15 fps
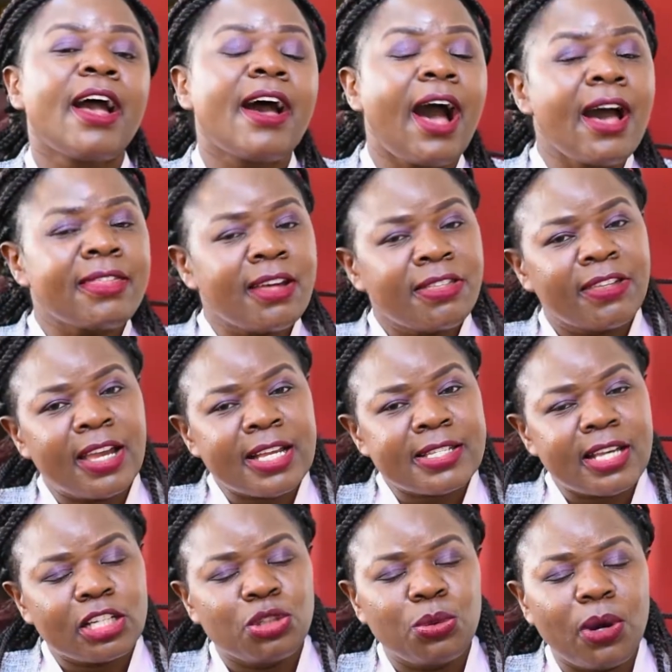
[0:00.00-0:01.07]
Other things
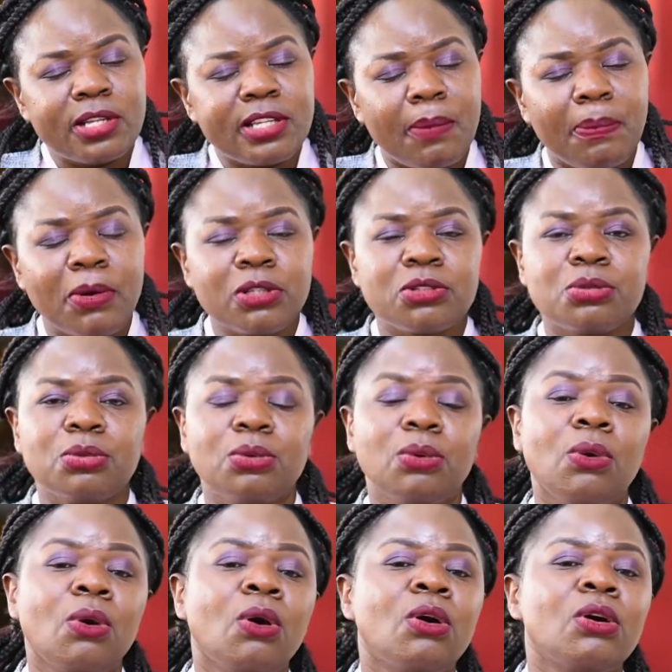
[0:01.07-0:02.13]
that you are supposed to
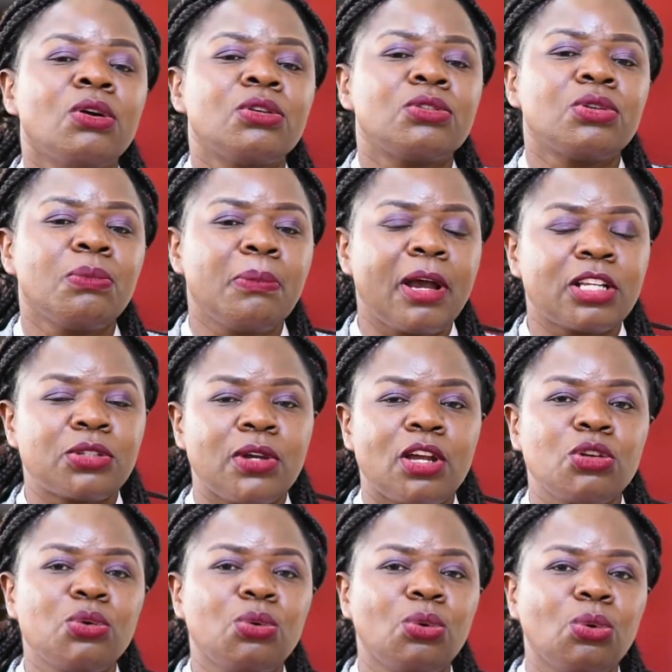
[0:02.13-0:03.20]
make
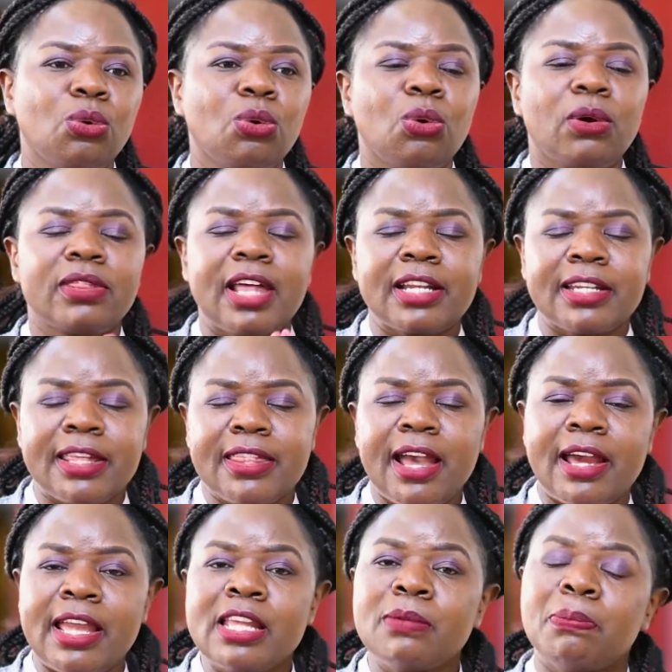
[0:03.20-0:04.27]
sure that they are
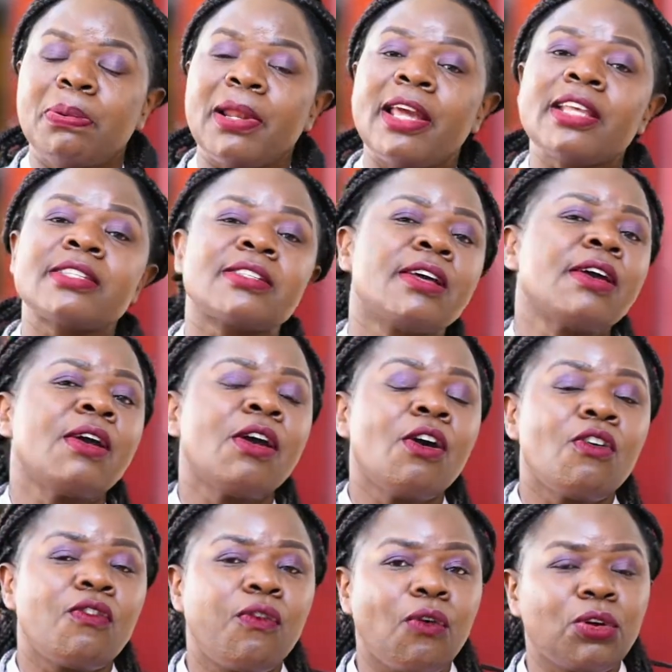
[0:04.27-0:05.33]
in place
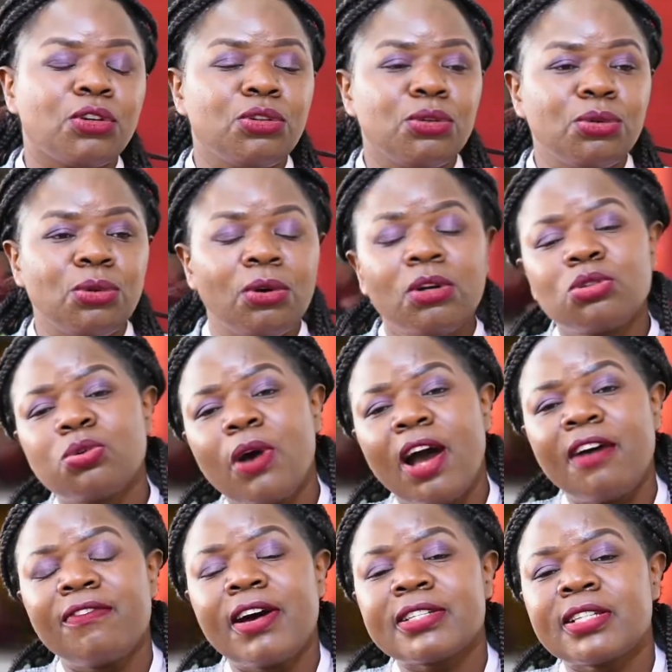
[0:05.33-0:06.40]
for you to
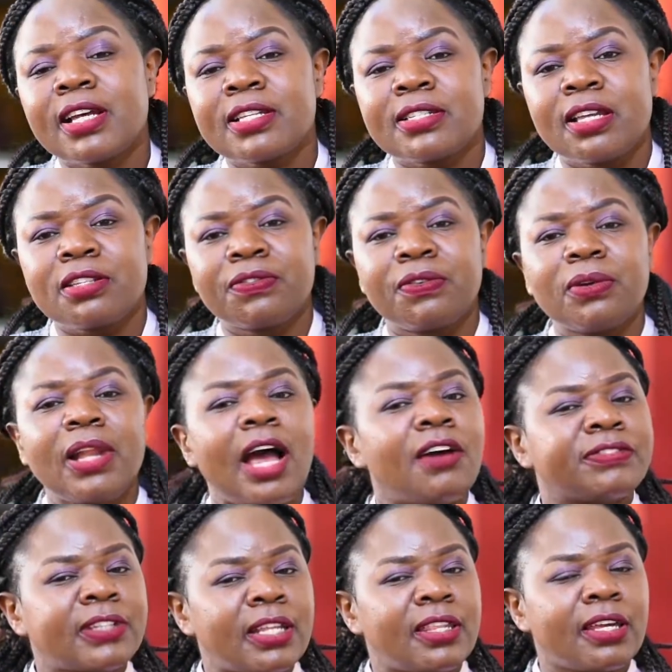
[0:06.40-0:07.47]
have a successful
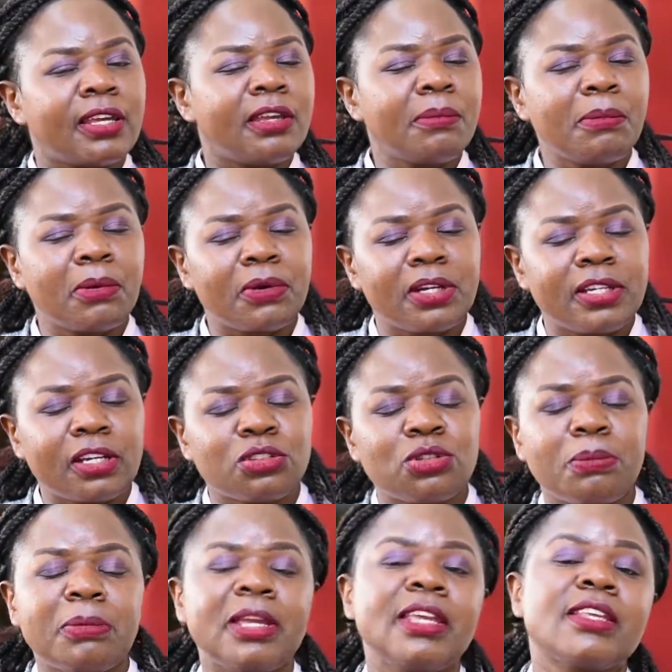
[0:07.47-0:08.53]
after the
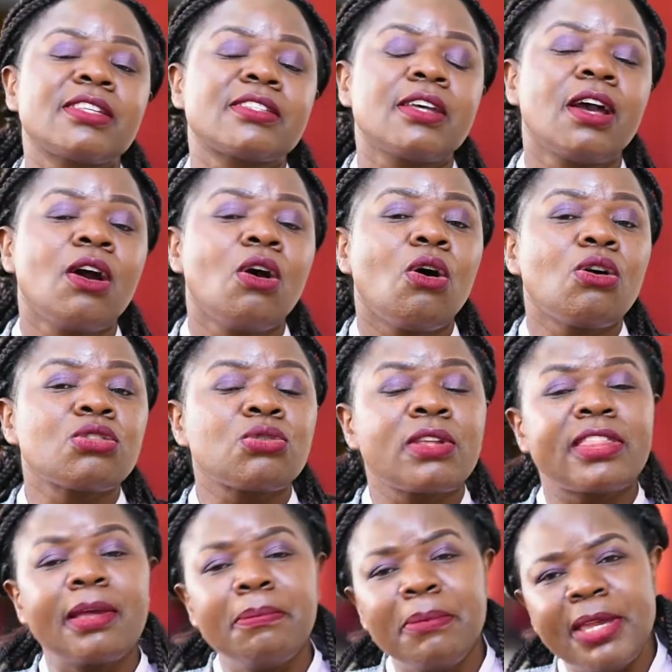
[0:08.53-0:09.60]
hemorrhoidectomy is also
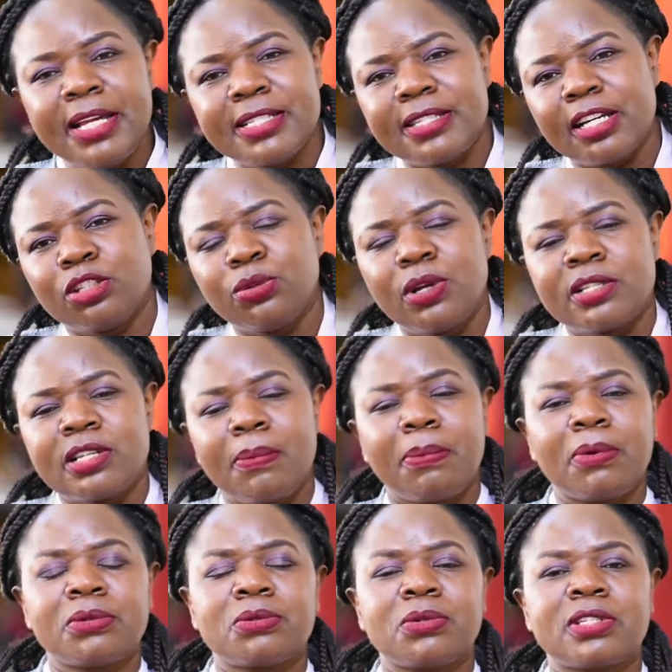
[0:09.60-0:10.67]
the meals that you are
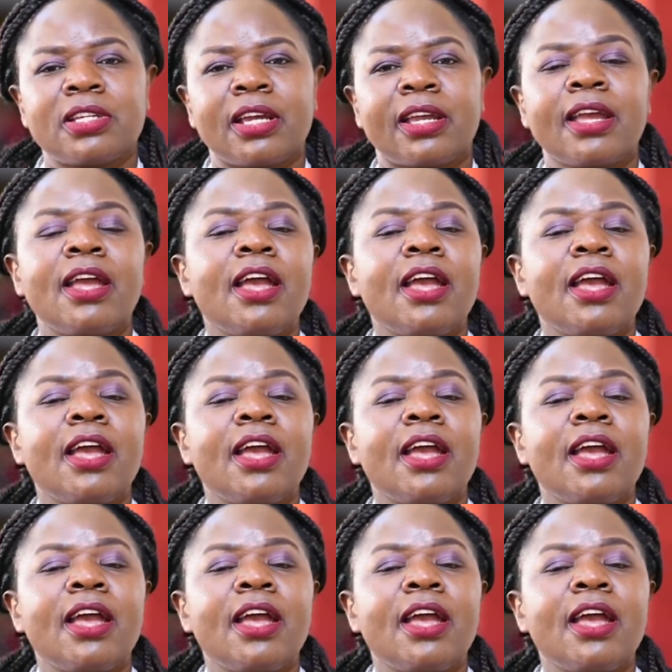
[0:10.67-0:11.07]
supposed to take.